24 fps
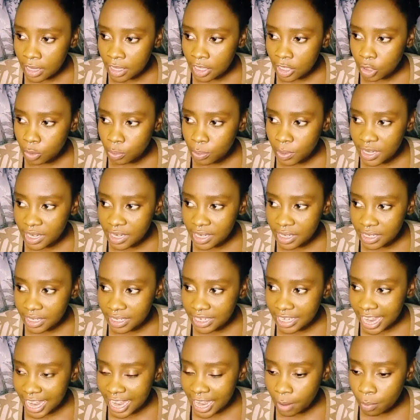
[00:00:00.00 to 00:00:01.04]
spending
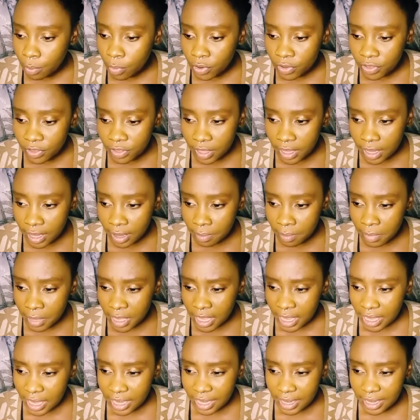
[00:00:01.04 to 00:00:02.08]
time with them,
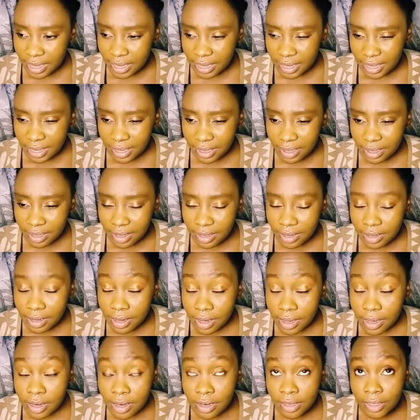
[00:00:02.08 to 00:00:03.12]

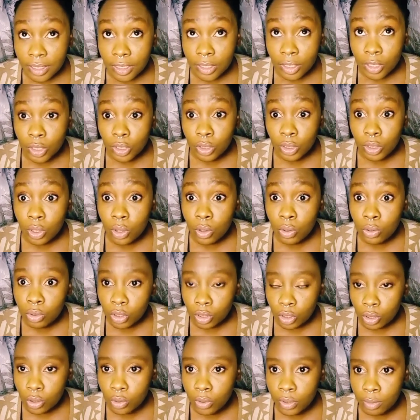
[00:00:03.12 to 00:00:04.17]
it is so,
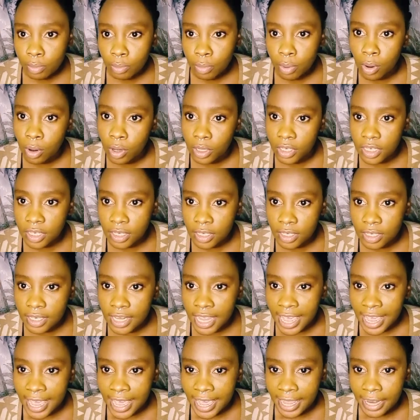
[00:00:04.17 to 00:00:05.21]
so important.
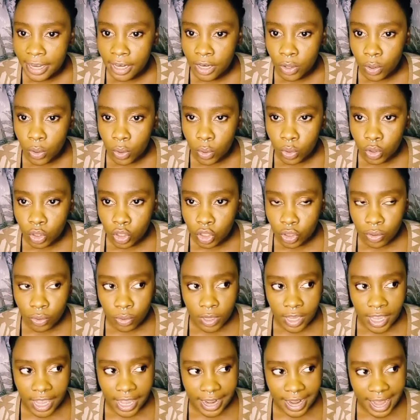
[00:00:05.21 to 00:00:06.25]
And it also
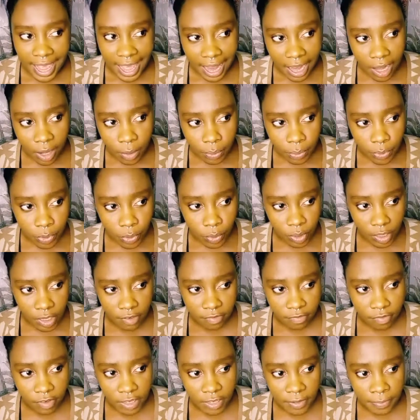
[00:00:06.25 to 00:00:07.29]
can help you
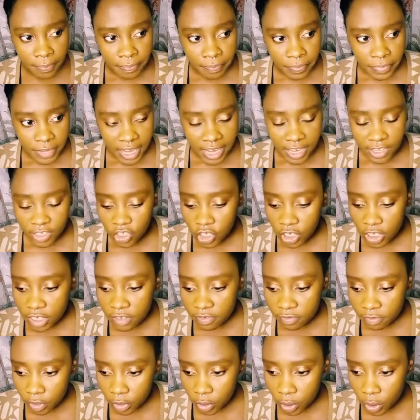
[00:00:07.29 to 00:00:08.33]
even
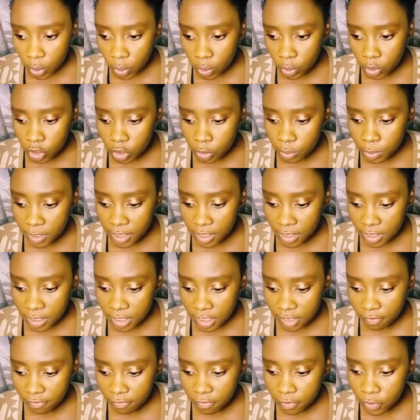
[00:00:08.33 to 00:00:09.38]
achieve your goals, because
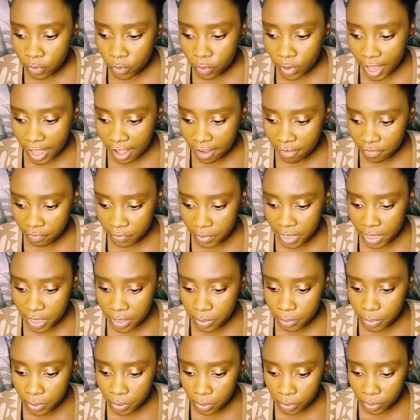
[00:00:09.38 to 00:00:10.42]
if you have
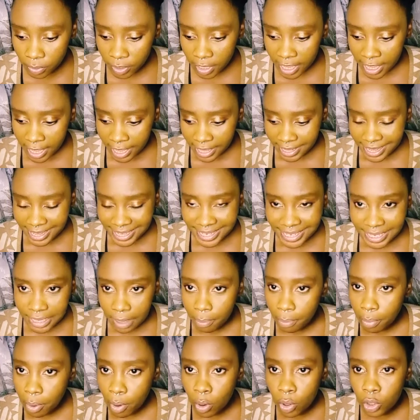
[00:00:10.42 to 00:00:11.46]
people that
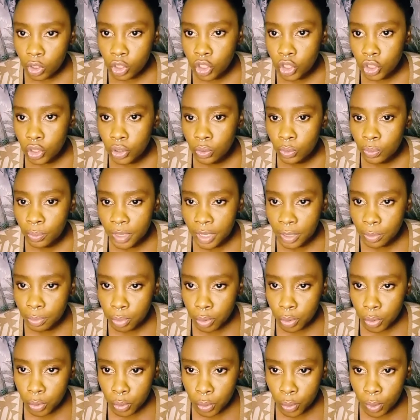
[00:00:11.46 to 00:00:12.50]
support you,
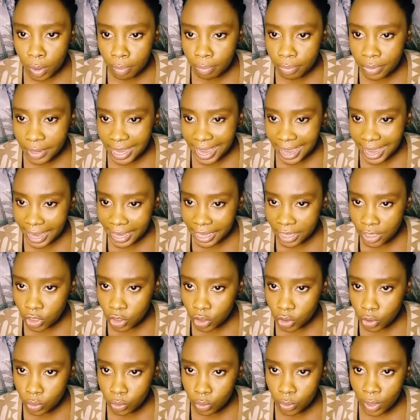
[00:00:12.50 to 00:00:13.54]
people who are behind
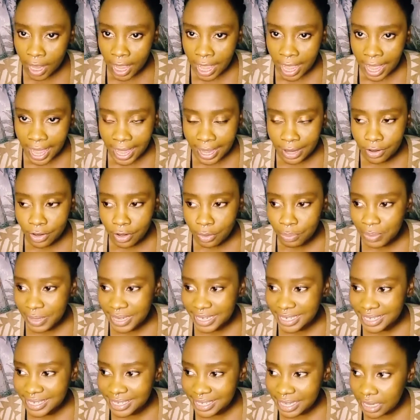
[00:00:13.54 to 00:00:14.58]
you
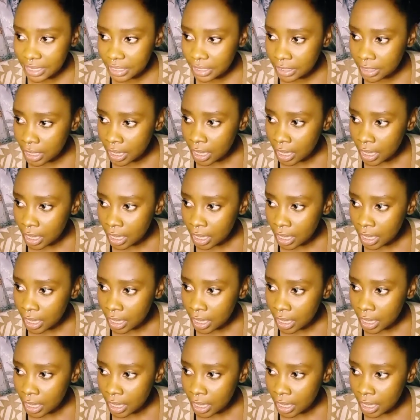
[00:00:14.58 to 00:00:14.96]
100%,